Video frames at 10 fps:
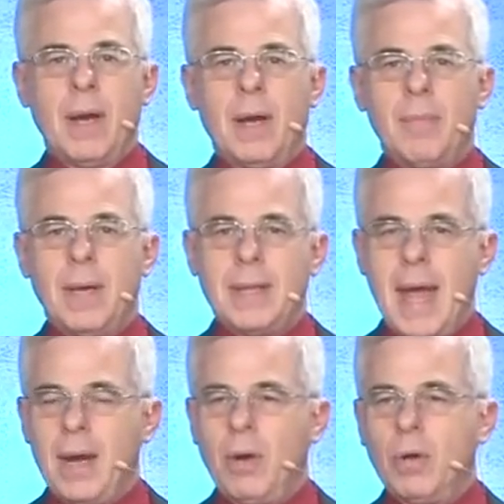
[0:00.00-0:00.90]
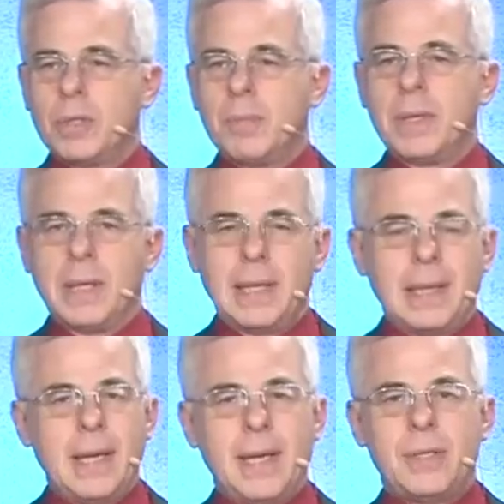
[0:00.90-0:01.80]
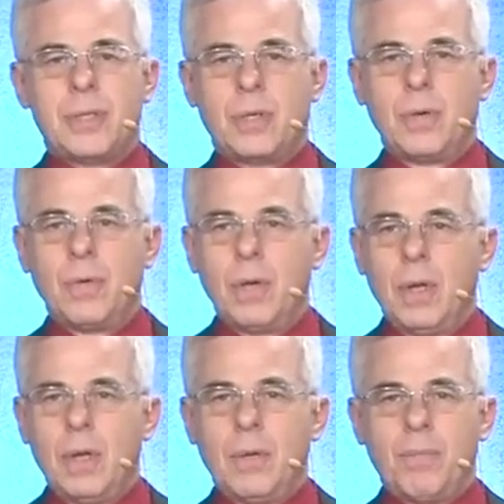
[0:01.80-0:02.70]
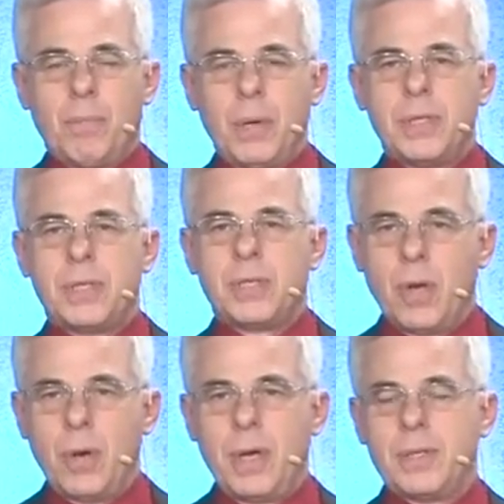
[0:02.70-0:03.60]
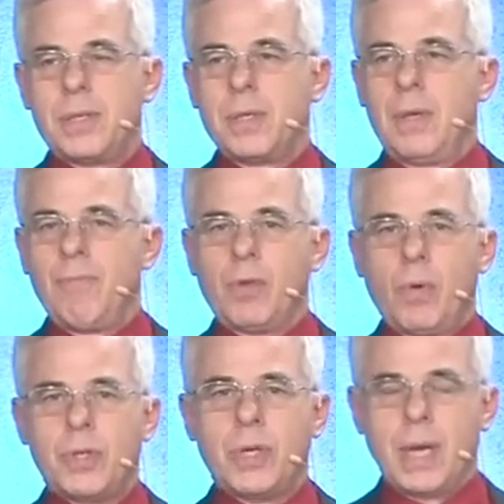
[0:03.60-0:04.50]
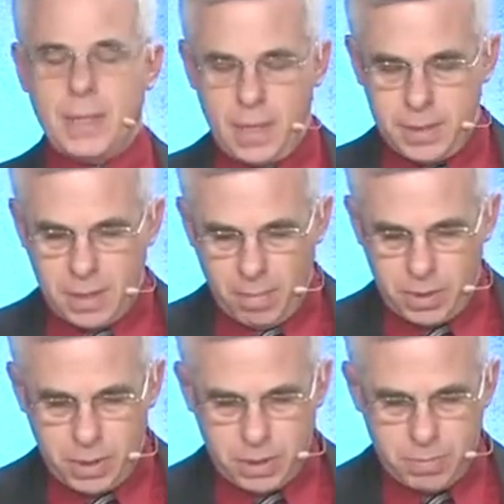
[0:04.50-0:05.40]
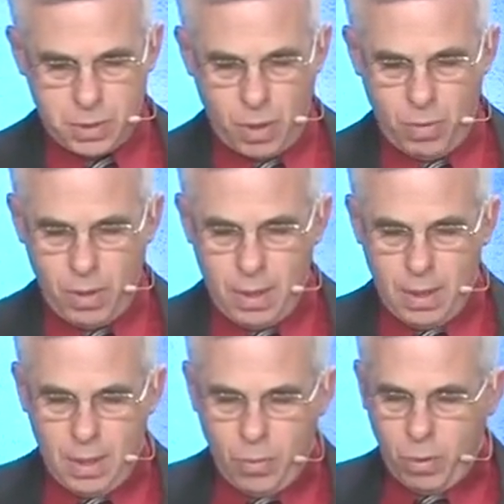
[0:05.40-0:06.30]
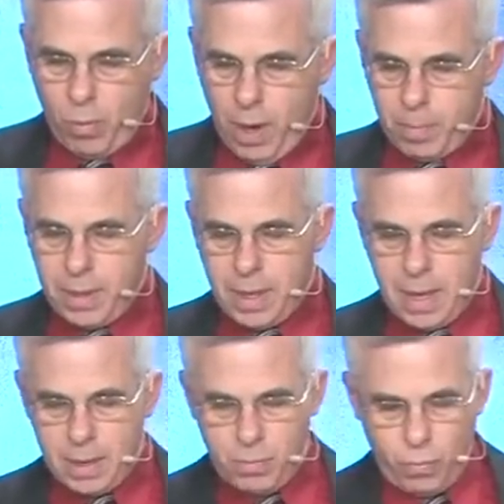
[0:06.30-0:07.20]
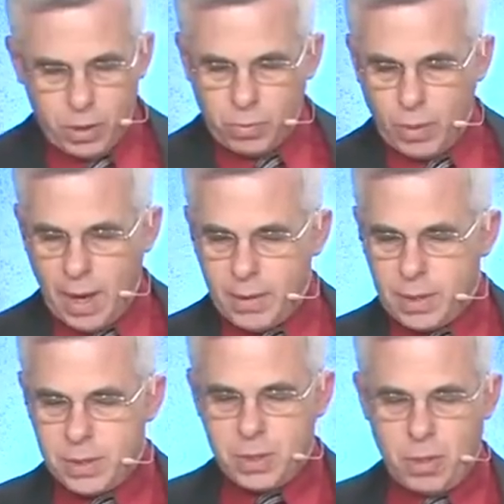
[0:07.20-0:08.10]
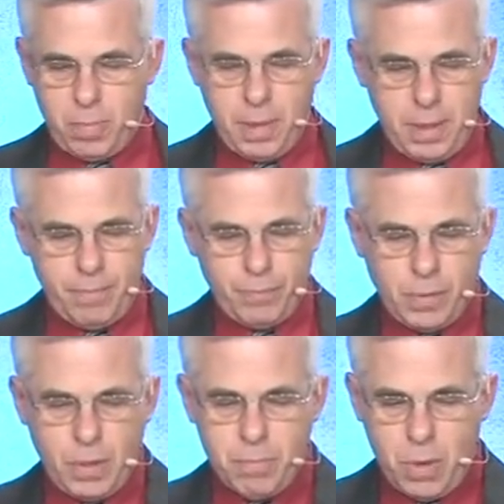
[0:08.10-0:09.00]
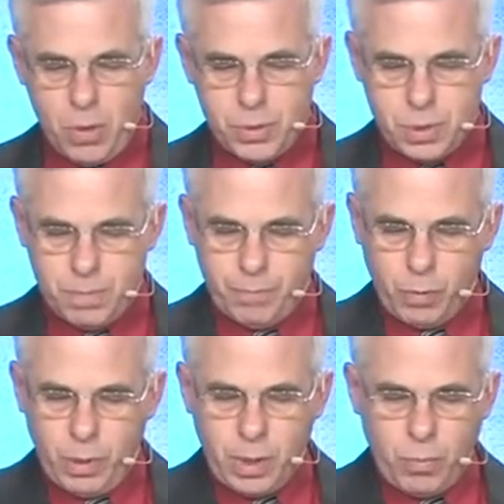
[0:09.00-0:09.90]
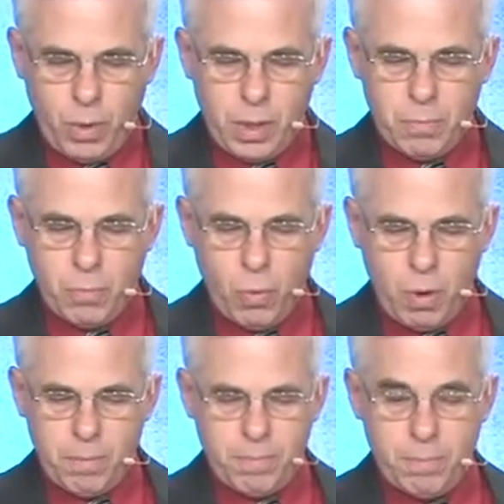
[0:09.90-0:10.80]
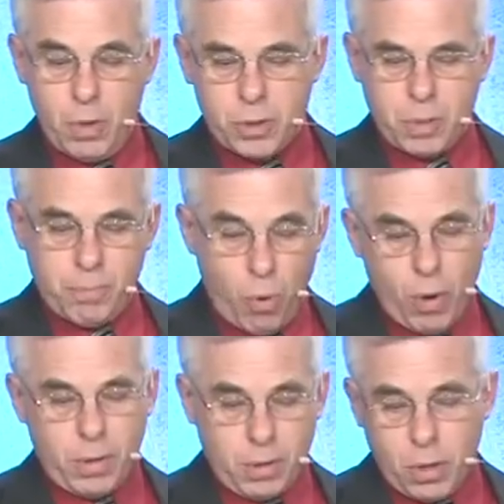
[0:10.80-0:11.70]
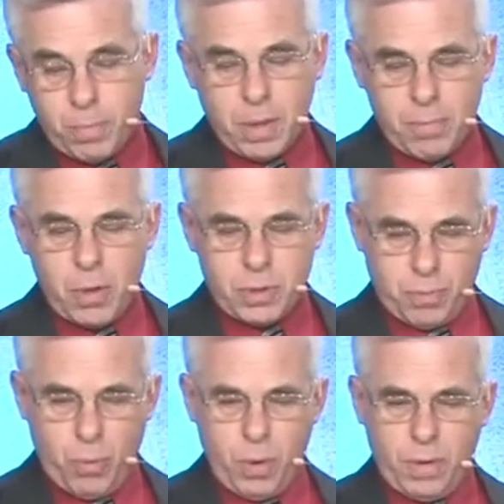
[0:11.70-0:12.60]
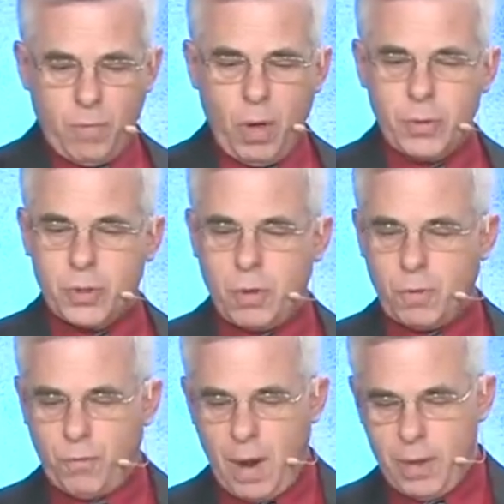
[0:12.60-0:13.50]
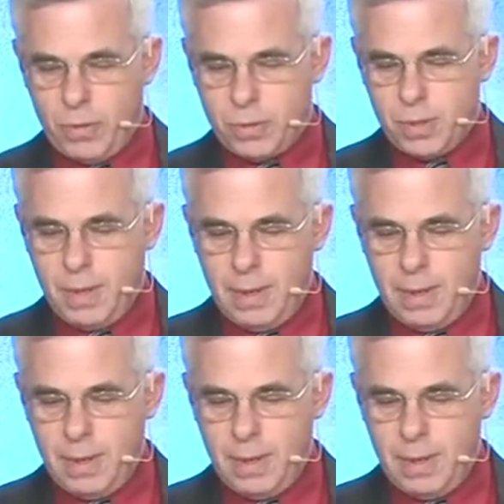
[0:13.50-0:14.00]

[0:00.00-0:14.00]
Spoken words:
and that ultimately leads to pretty serious Christian anti-Semitism. So we want to begin with what I would consider to be one of the most important. It could be the most important of all the church fathers.